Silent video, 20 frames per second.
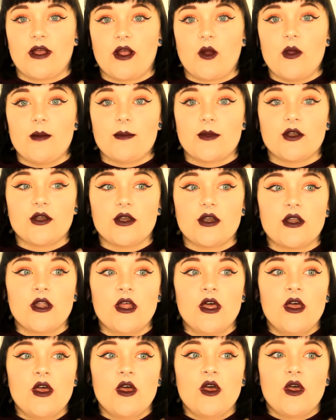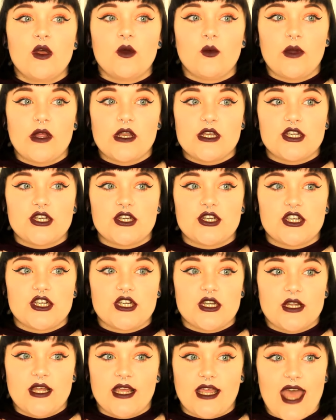equipment,
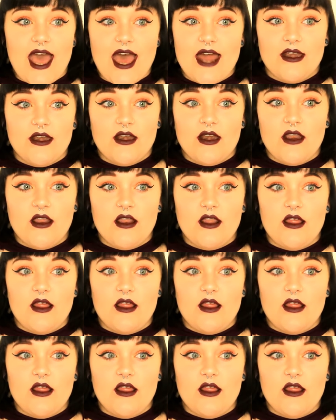which again,